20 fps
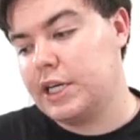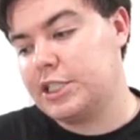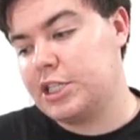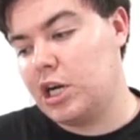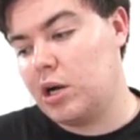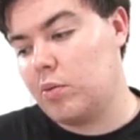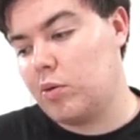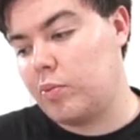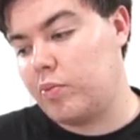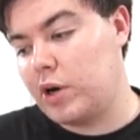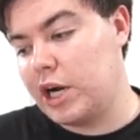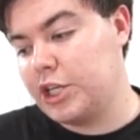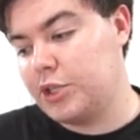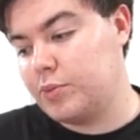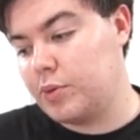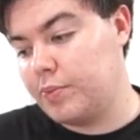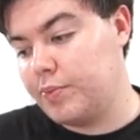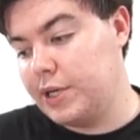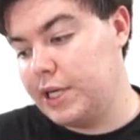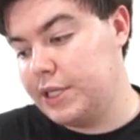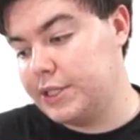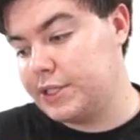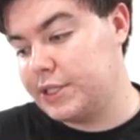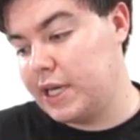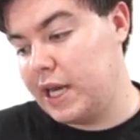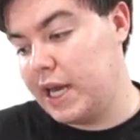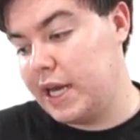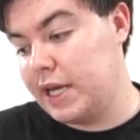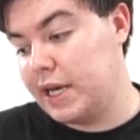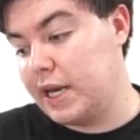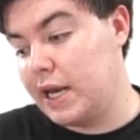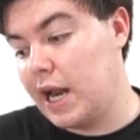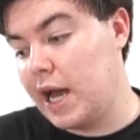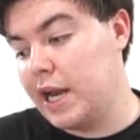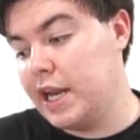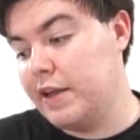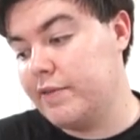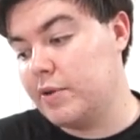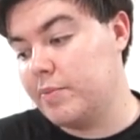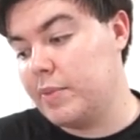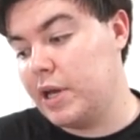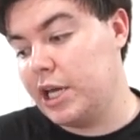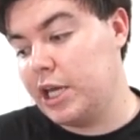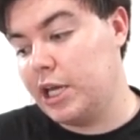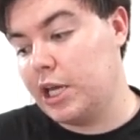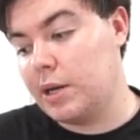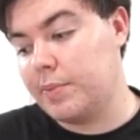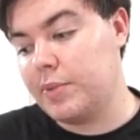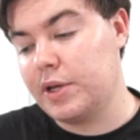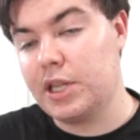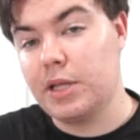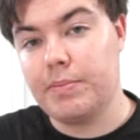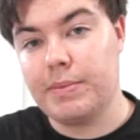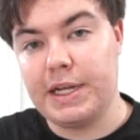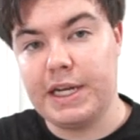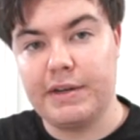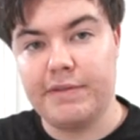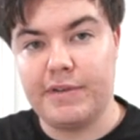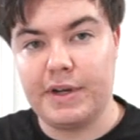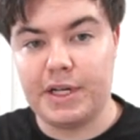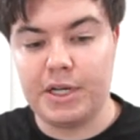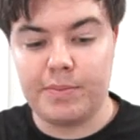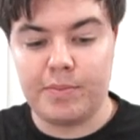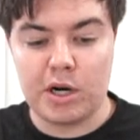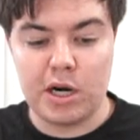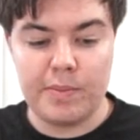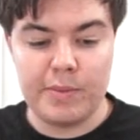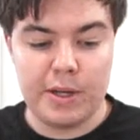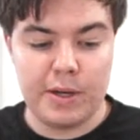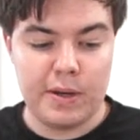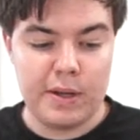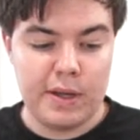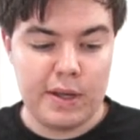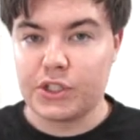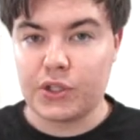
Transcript: Terrible price per piece and not even making up in the minifig department.